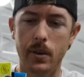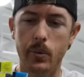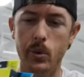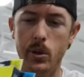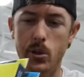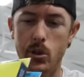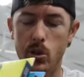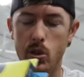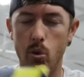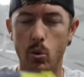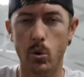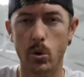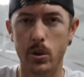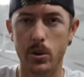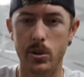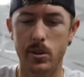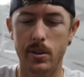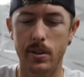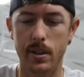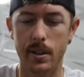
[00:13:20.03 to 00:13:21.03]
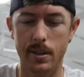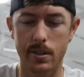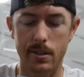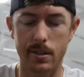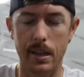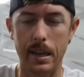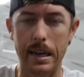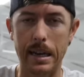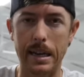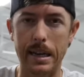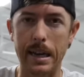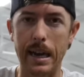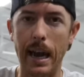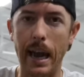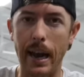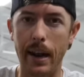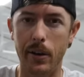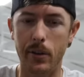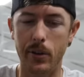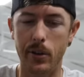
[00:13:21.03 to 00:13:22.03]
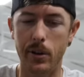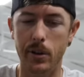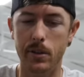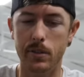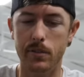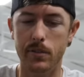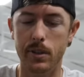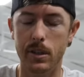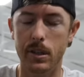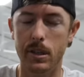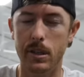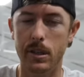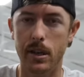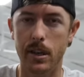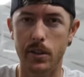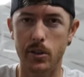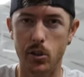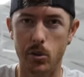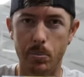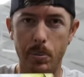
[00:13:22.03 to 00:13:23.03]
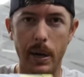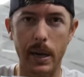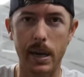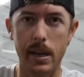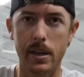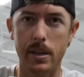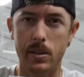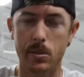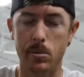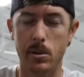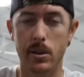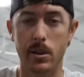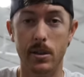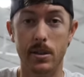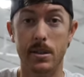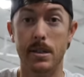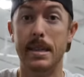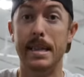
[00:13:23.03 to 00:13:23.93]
that we sourced this line out of, uh, out of Japan is because